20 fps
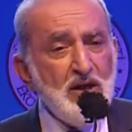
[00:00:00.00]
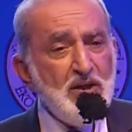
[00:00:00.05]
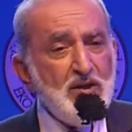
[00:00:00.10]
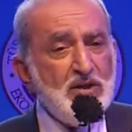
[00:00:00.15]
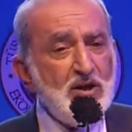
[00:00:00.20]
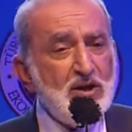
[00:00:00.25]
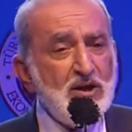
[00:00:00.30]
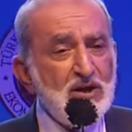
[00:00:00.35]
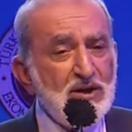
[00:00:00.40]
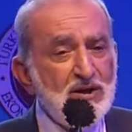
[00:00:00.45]

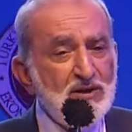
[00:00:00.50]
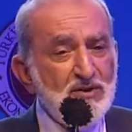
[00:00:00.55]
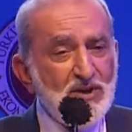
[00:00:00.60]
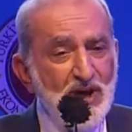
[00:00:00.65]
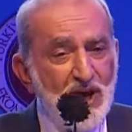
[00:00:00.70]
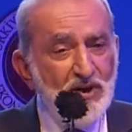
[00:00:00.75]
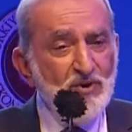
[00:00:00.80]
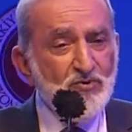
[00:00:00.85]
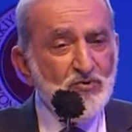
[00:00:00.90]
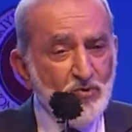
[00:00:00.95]
The
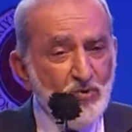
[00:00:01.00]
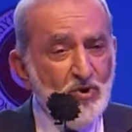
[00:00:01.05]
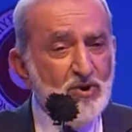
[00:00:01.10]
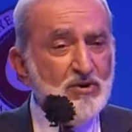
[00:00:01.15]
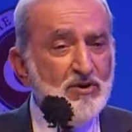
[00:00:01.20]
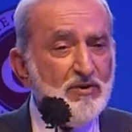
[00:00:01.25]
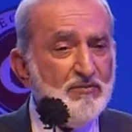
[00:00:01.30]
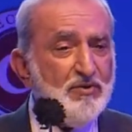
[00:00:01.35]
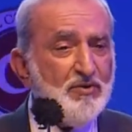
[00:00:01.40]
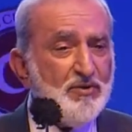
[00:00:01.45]
then
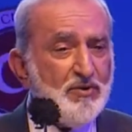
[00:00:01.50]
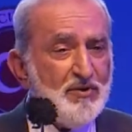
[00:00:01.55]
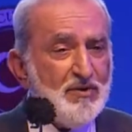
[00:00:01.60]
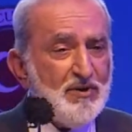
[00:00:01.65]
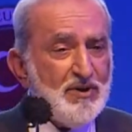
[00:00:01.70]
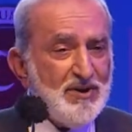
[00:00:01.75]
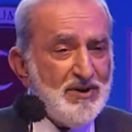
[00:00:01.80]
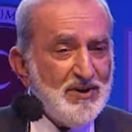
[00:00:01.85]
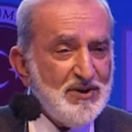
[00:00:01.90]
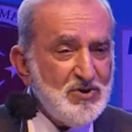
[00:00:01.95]
ruler of
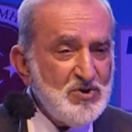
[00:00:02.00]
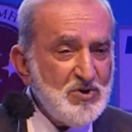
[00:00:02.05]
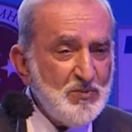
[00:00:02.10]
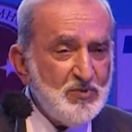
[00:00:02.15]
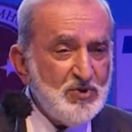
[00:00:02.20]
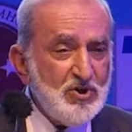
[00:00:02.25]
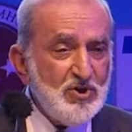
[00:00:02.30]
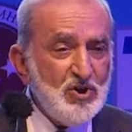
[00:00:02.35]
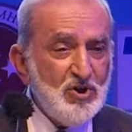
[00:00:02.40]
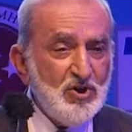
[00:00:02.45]

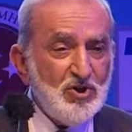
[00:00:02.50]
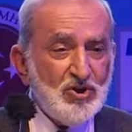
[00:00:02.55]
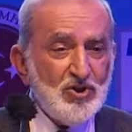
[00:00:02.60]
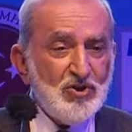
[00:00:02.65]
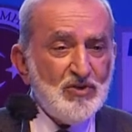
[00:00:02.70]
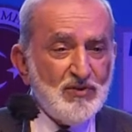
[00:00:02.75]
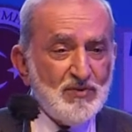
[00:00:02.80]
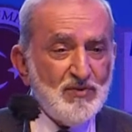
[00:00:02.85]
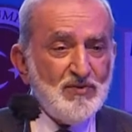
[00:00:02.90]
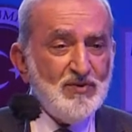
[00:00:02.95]
Egypt didn't
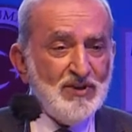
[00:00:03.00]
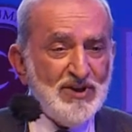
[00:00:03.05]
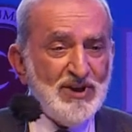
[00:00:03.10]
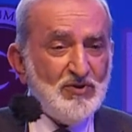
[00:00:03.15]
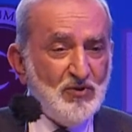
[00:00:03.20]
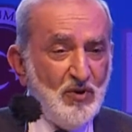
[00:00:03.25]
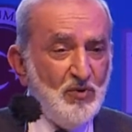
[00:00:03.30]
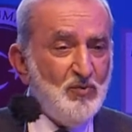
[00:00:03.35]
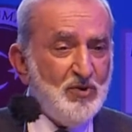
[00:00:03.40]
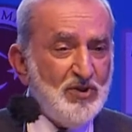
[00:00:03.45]

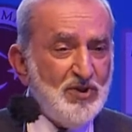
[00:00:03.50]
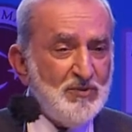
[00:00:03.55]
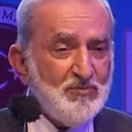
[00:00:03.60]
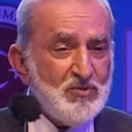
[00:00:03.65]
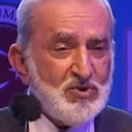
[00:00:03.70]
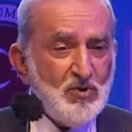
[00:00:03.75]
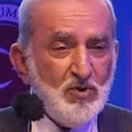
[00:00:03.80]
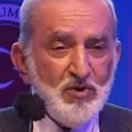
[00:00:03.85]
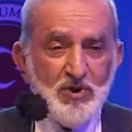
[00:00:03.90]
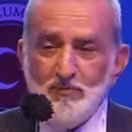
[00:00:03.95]
get on with
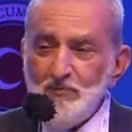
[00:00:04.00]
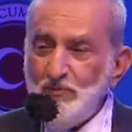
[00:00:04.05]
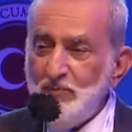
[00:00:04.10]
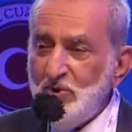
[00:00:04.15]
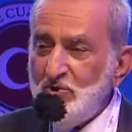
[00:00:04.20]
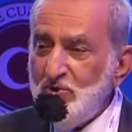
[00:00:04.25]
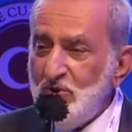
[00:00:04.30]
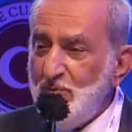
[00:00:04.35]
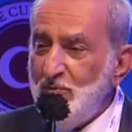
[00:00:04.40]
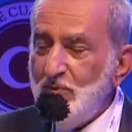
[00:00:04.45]
him, so he
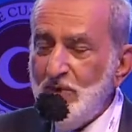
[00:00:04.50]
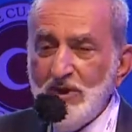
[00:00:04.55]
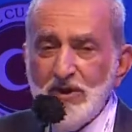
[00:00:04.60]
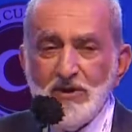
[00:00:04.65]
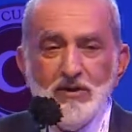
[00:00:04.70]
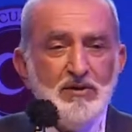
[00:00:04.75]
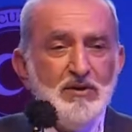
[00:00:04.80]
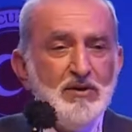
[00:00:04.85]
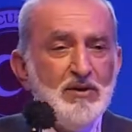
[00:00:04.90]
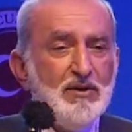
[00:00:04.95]
put him
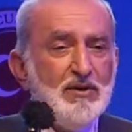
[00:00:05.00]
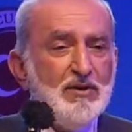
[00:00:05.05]
in